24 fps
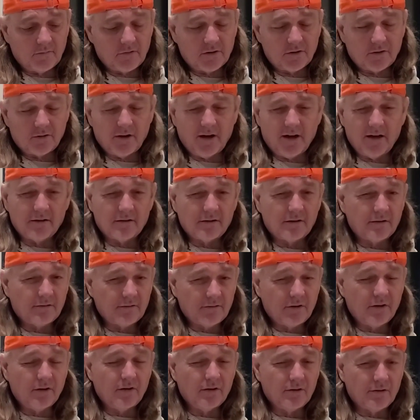Strats,
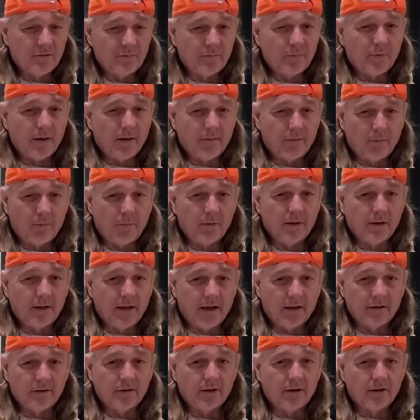probably
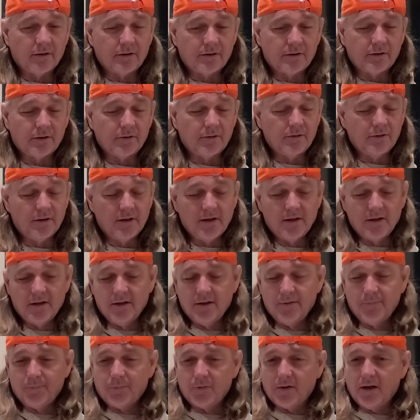9s also.
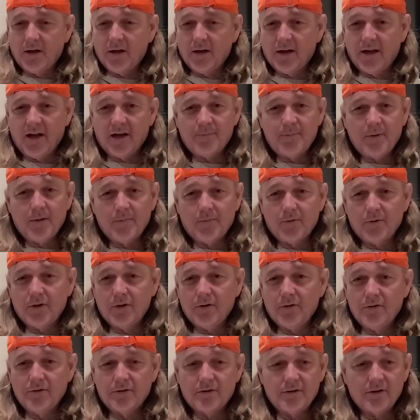And a lot of people
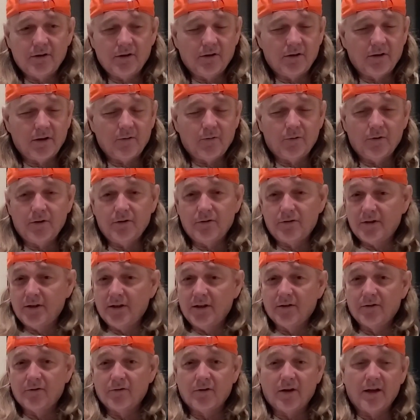use, they want to use
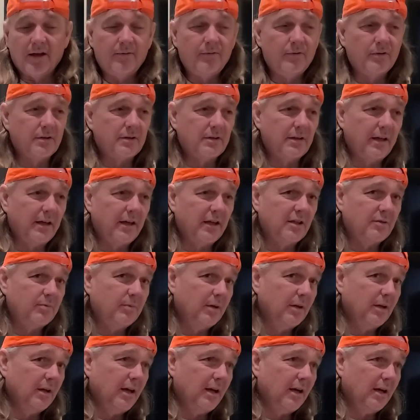10s or 11s, and they ask
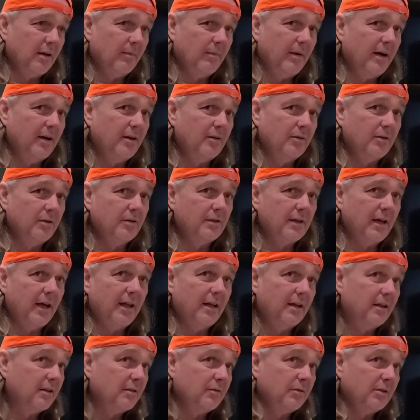me how come I don't use
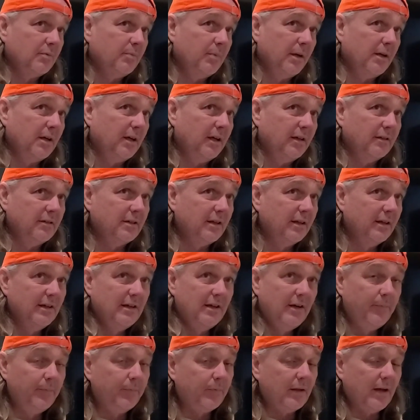that, and it's just because
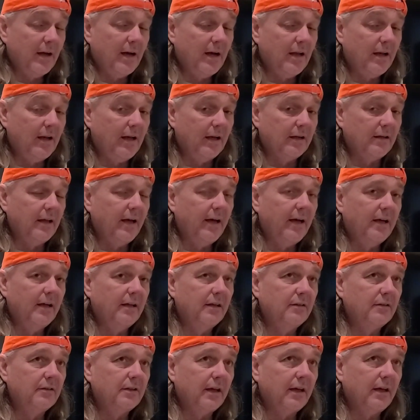I like
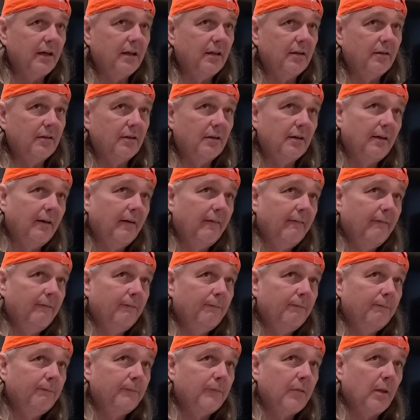9s, and
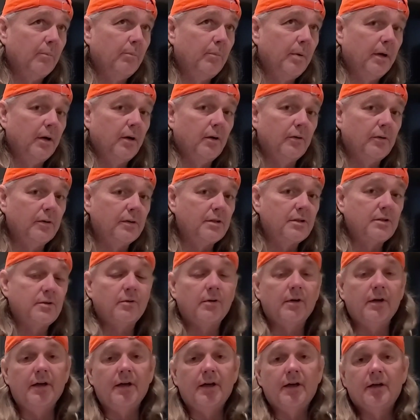the bigger the
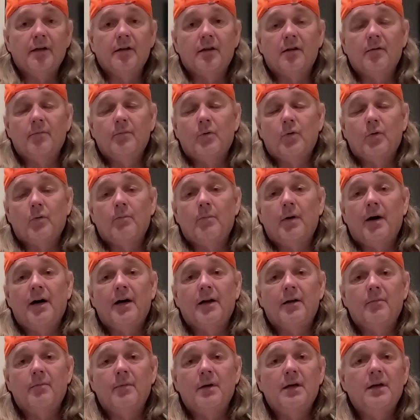string, the more
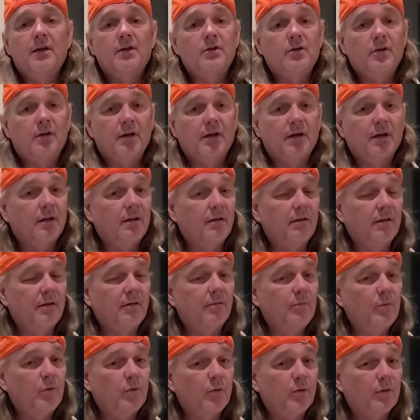bottom end you get, the
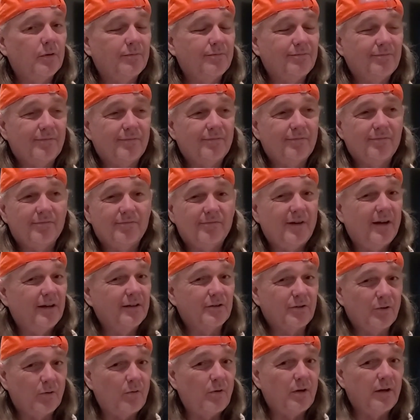more not
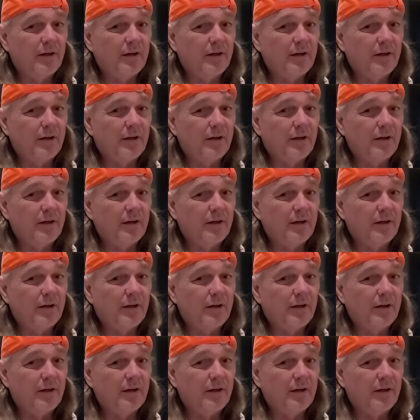so